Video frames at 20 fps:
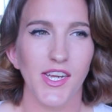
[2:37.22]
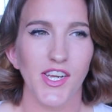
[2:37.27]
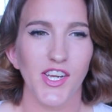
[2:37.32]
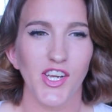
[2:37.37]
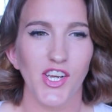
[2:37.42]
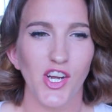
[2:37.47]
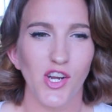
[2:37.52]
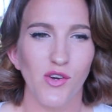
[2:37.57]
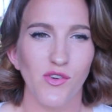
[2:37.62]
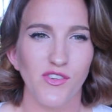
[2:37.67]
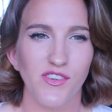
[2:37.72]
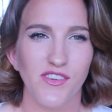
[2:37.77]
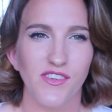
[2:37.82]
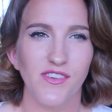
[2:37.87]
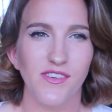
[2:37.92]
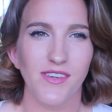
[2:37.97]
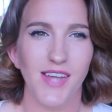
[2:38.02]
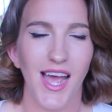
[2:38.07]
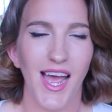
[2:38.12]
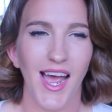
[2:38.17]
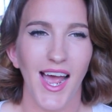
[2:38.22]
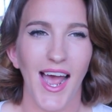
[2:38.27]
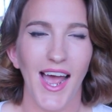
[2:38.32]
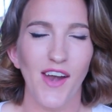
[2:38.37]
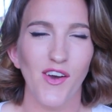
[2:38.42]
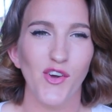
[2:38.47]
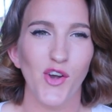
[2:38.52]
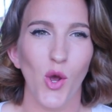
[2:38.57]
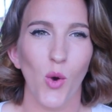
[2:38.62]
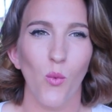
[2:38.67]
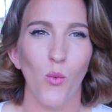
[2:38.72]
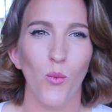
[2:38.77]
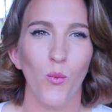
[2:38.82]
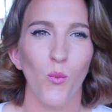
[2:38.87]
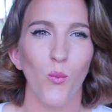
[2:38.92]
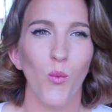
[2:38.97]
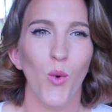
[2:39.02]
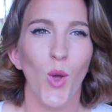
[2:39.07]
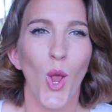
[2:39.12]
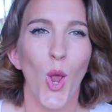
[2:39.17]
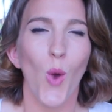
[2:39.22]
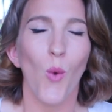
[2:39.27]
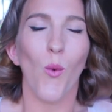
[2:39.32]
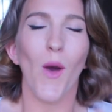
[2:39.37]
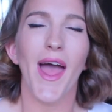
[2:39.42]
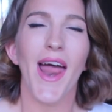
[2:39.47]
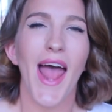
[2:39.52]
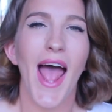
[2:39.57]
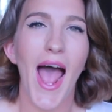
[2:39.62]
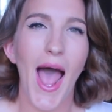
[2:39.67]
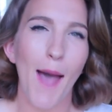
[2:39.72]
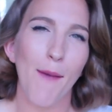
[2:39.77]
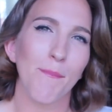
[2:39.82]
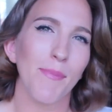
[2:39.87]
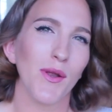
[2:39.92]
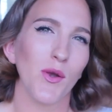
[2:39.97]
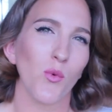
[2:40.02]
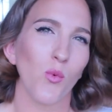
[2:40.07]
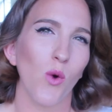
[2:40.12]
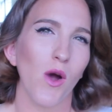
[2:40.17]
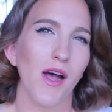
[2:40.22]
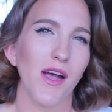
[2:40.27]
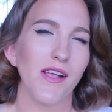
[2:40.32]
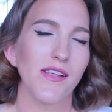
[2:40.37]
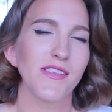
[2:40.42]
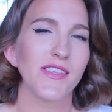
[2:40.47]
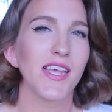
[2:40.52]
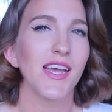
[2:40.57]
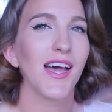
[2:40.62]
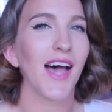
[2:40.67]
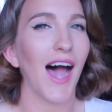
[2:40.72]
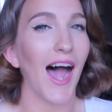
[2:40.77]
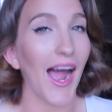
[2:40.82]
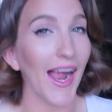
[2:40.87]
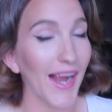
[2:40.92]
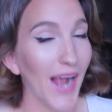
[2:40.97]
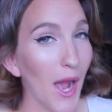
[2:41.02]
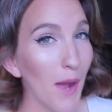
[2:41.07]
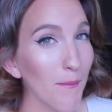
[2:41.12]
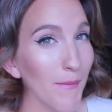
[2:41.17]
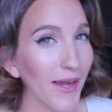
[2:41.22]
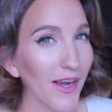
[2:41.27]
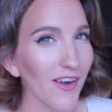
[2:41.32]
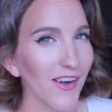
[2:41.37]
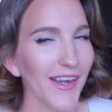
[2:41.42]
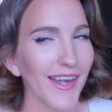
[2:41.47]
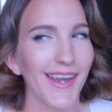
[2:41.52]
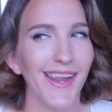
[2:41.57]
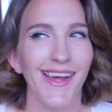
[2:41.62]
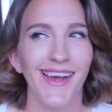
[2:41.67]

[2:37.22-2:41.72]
you know, I don't know, what happened was I got married.